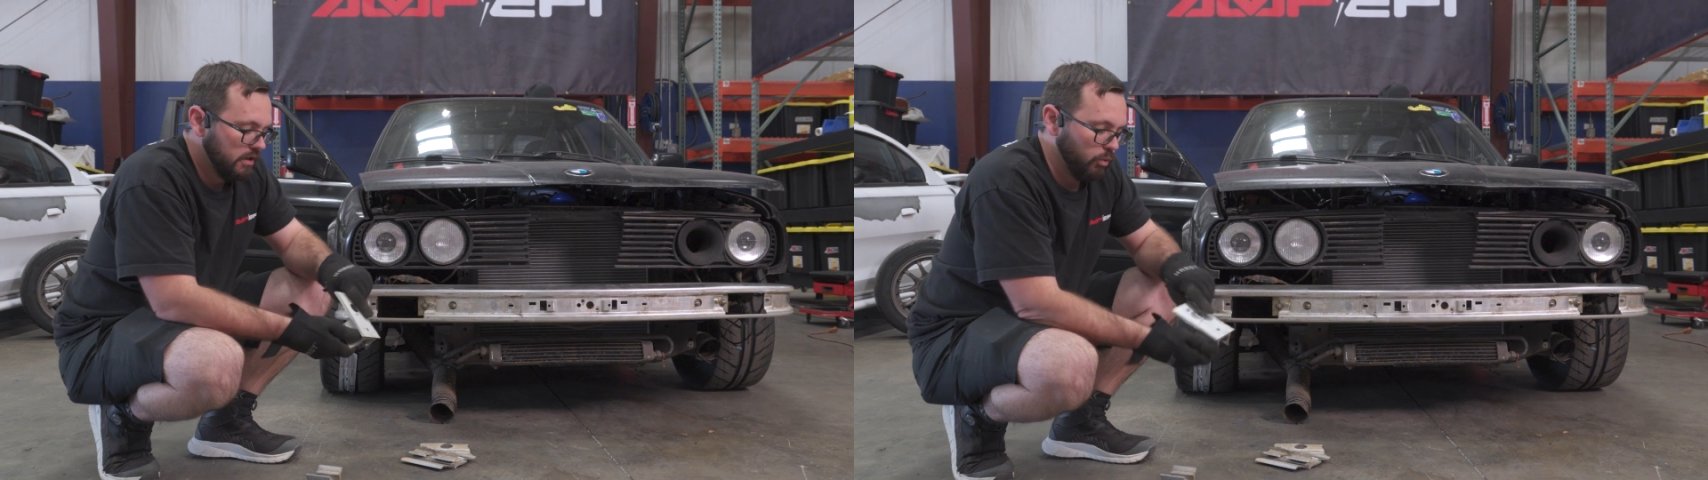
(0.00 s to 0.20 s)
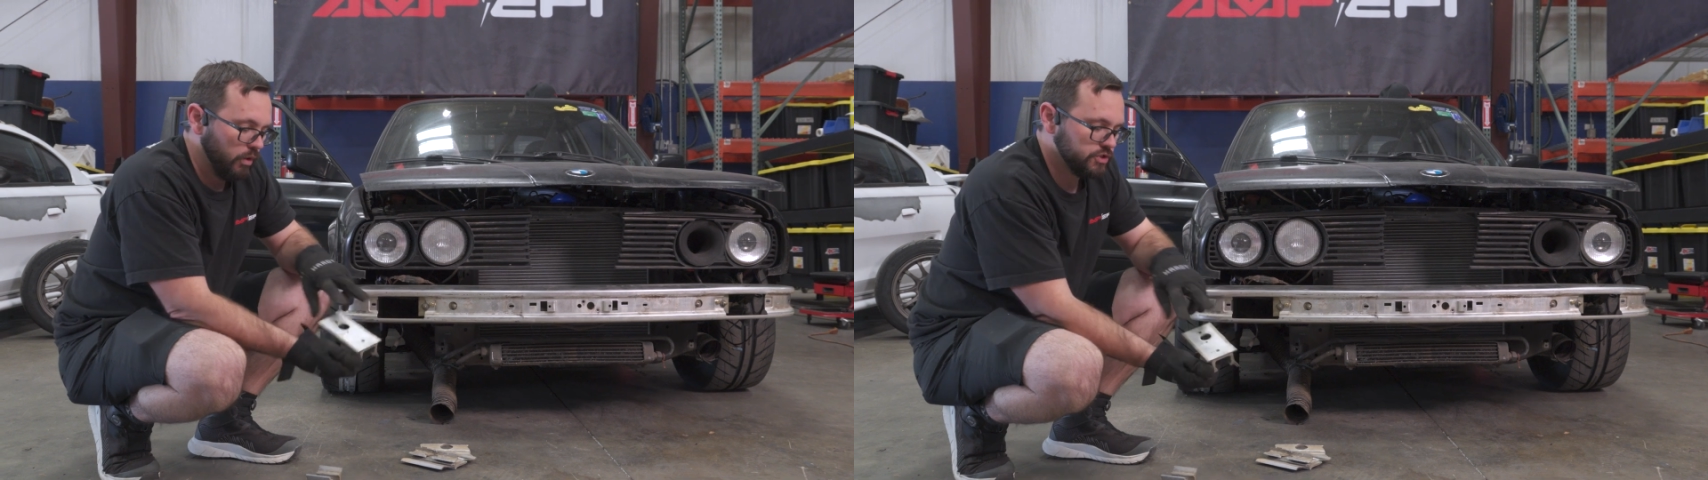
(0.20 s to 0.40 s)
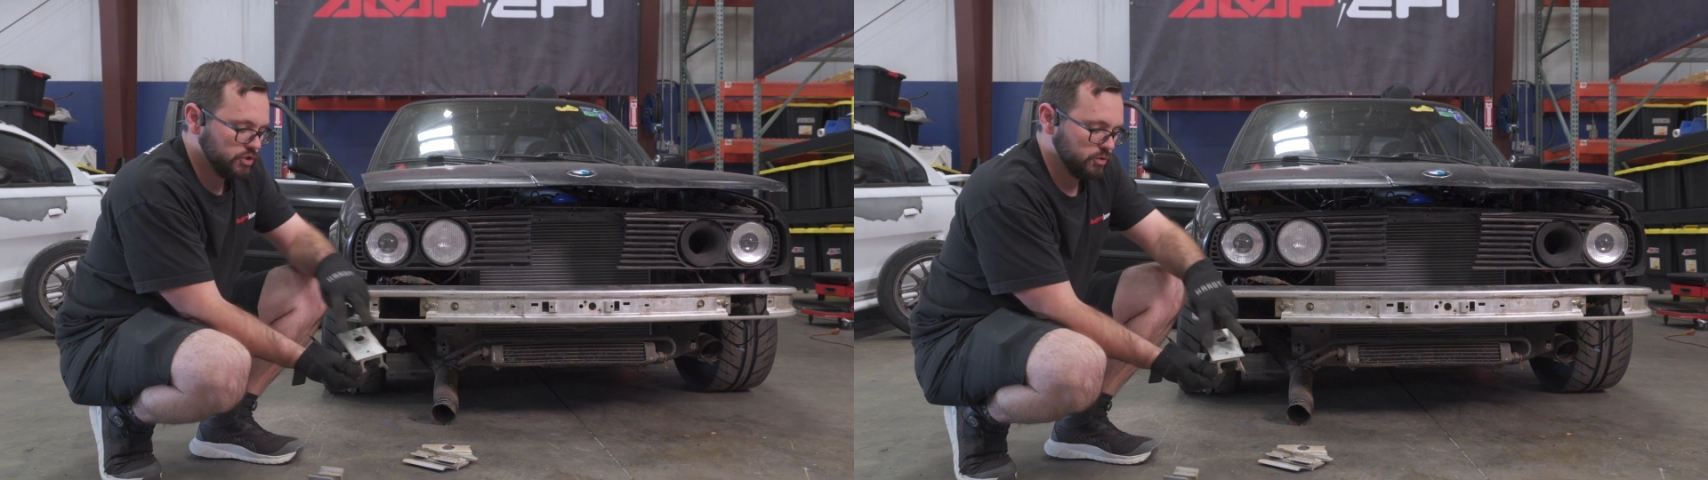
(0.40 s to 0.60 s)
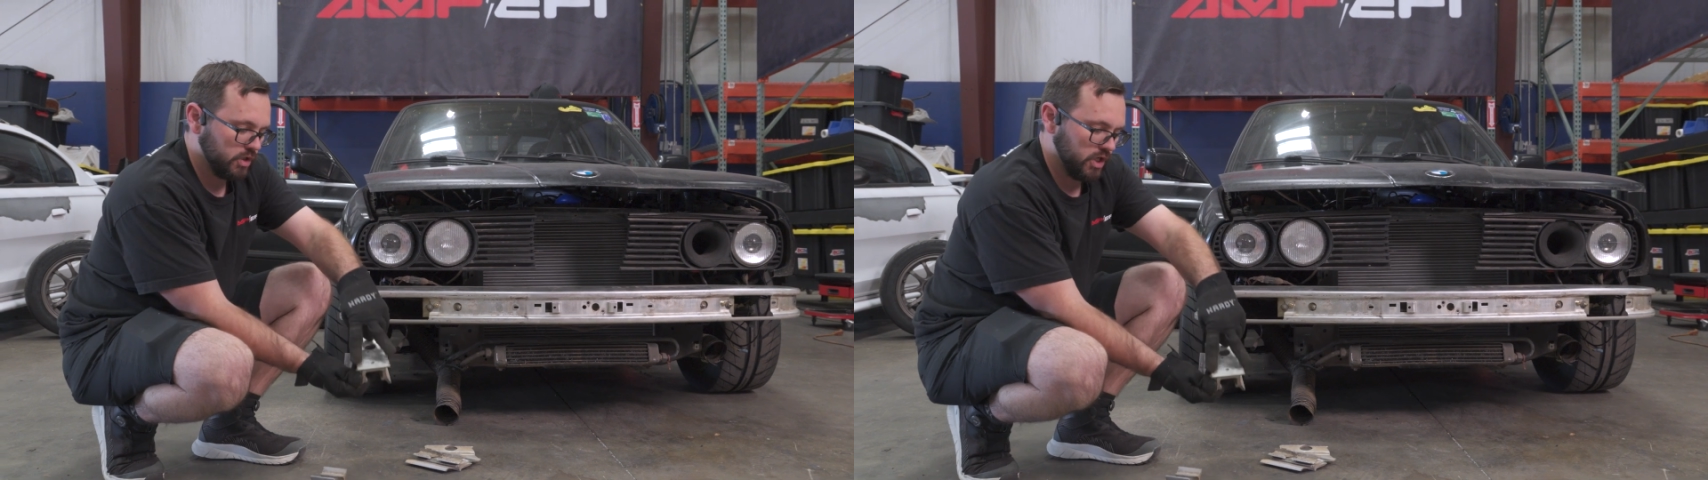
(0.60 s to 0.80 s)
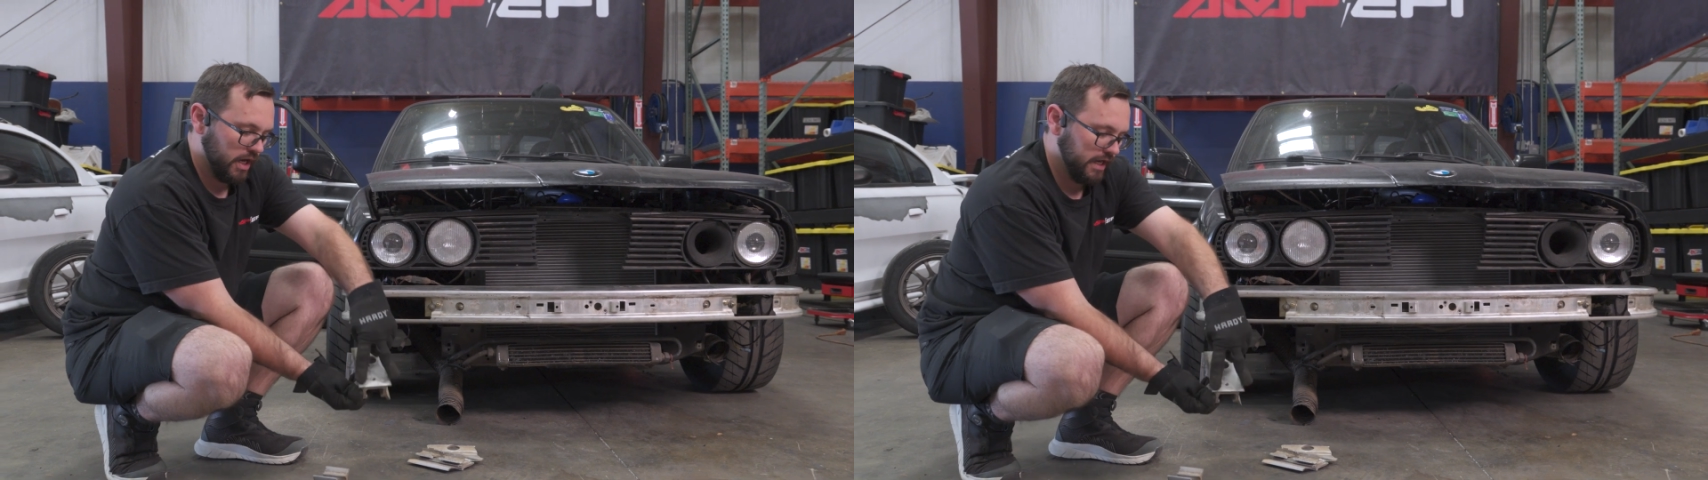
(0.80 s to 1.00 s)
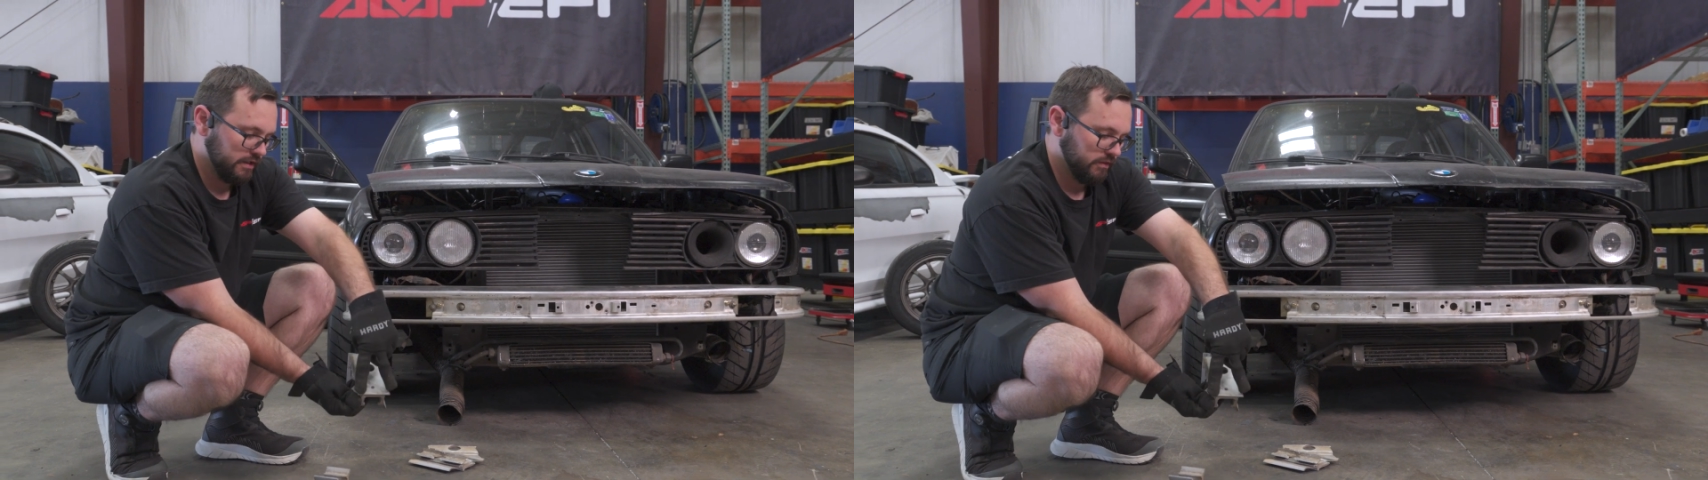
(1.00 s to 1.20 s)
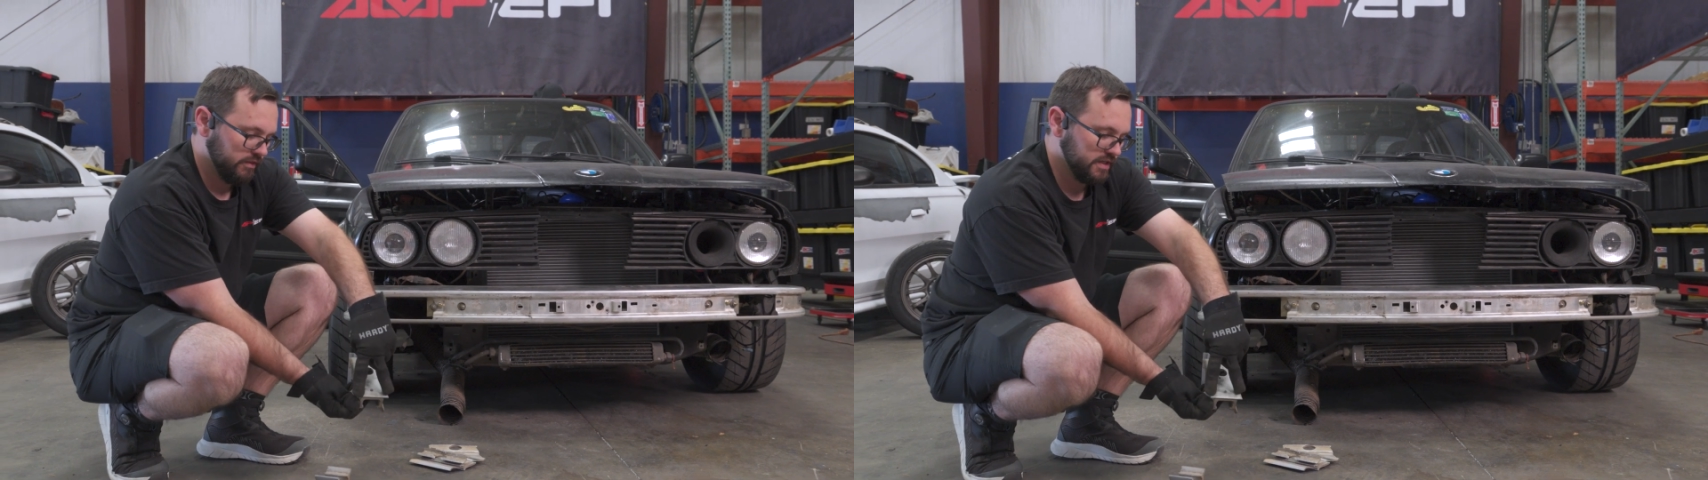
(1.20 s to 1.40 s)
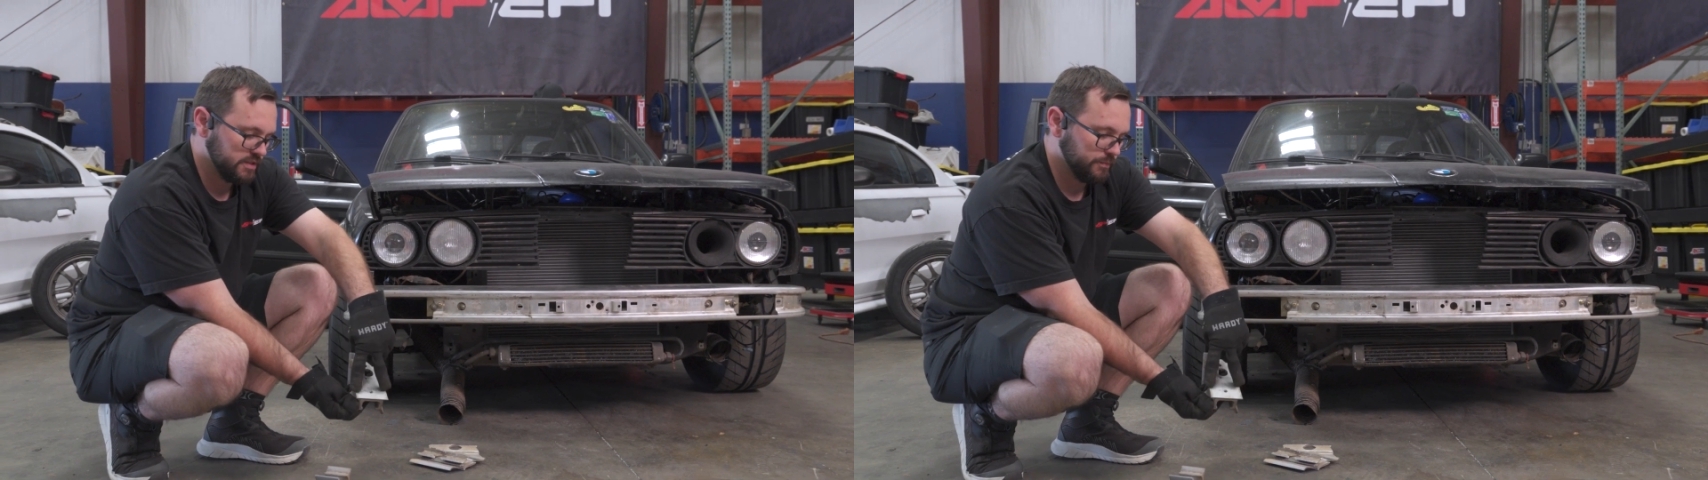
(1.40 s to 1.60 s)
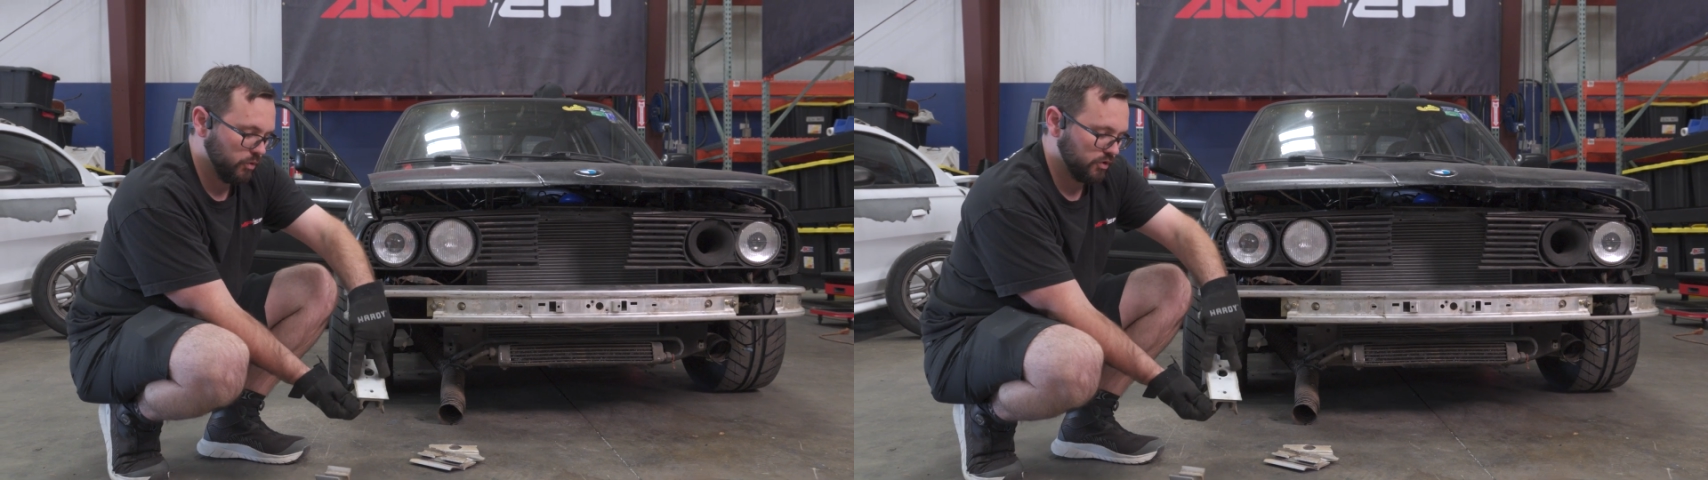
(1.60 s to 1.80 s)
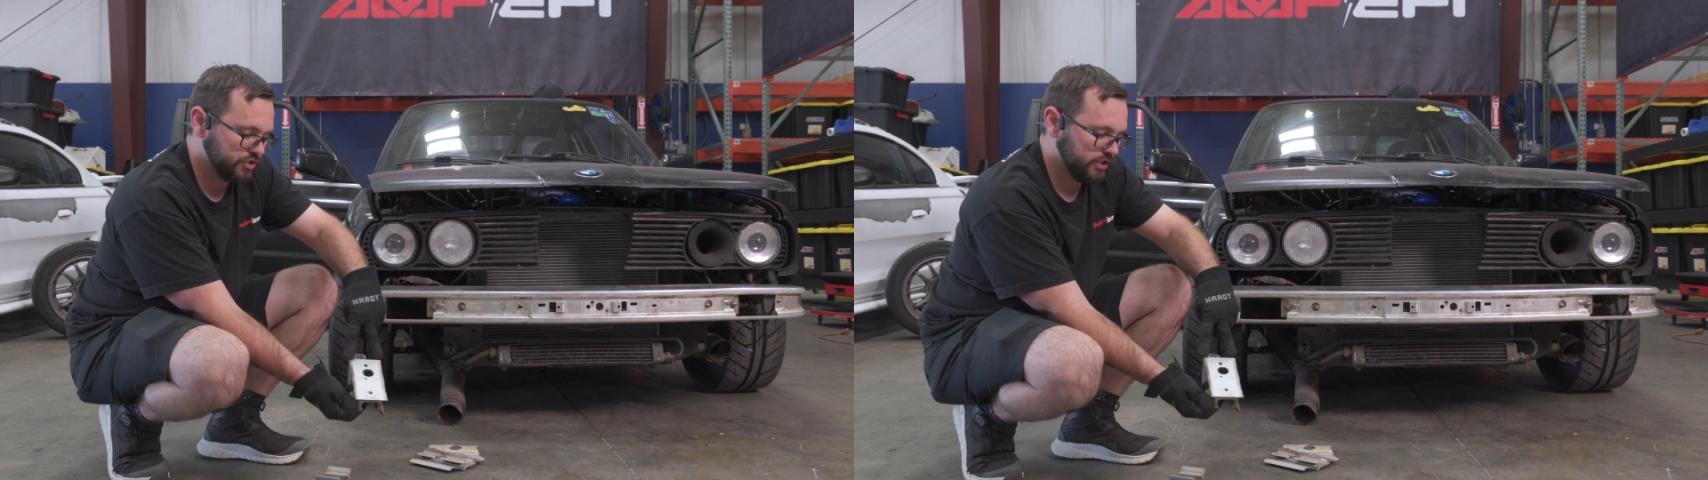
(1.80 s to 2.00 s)
Once you cut this
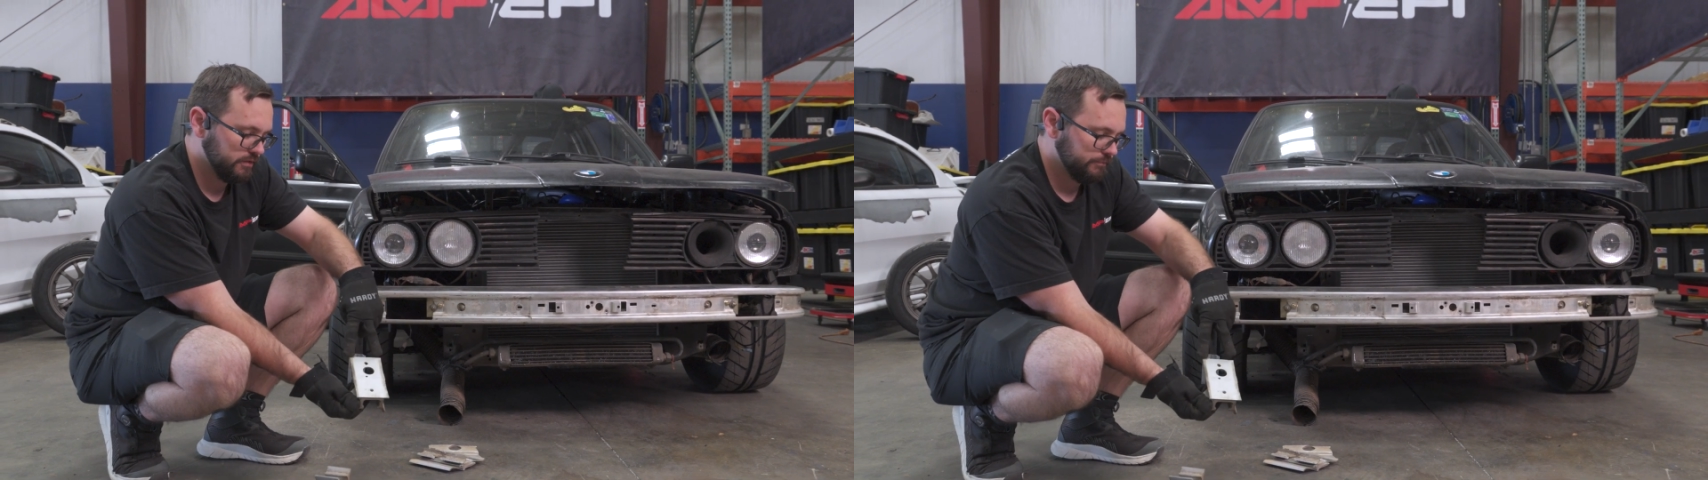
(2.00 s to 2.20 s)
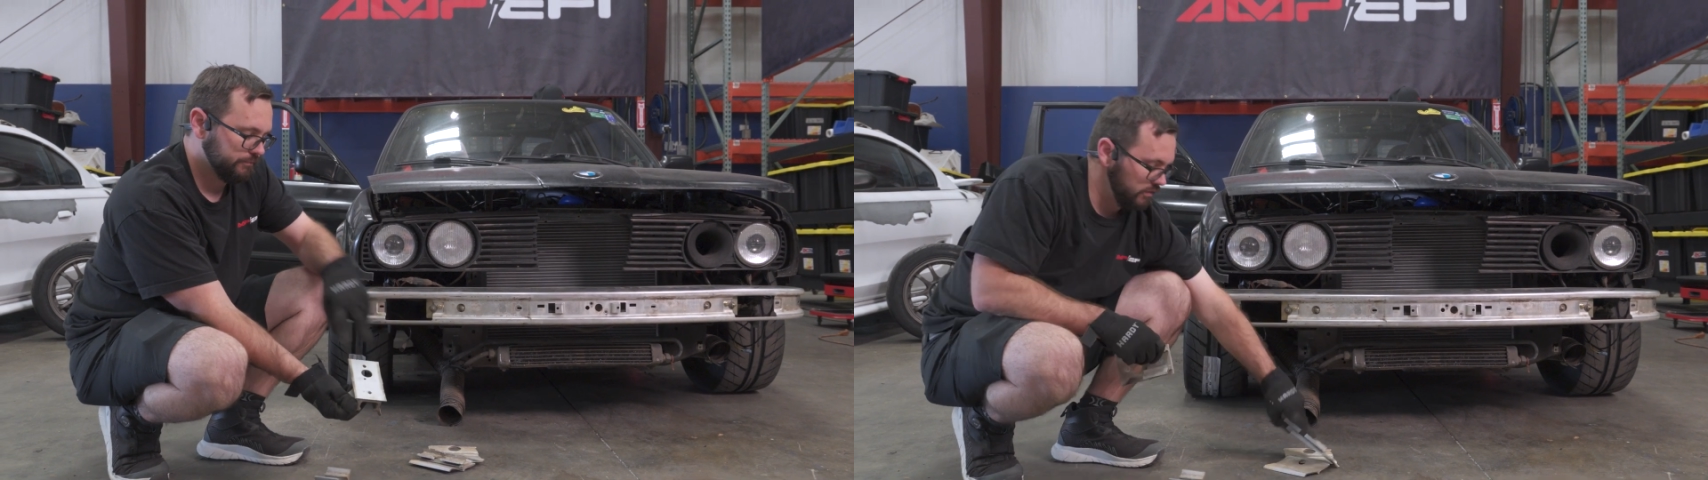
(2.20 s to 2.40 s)
portion,